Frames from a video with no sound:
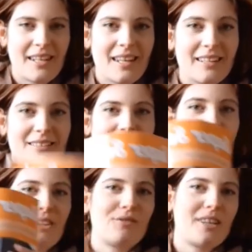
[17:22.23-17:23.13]
it's kind
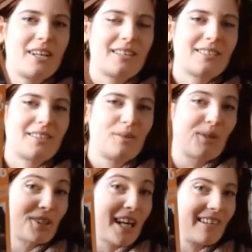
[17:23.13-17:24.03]
of nice that we're
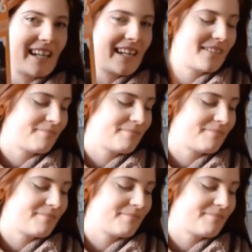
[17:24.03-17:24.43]
sharing it.